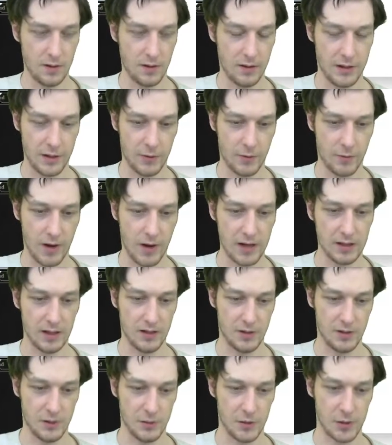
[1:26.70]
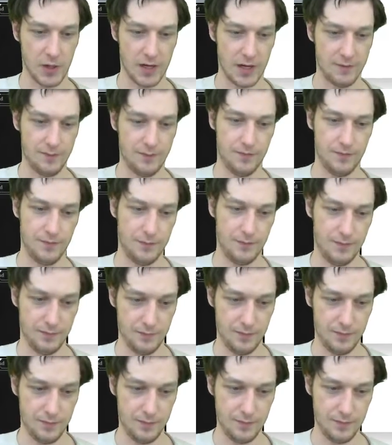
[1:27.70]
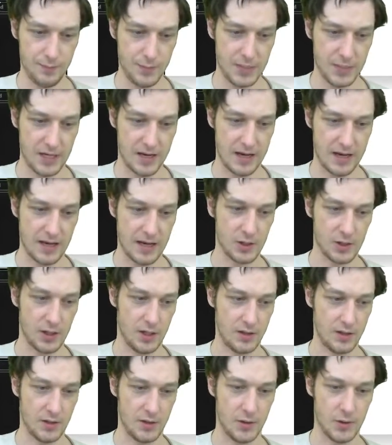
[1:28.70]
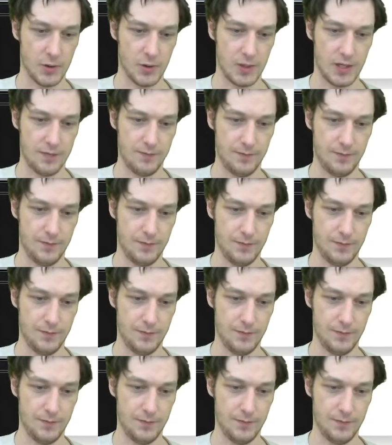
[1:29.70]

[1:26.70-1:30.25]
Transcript: Theoretically a 2-drop, but not actually a 2-drop.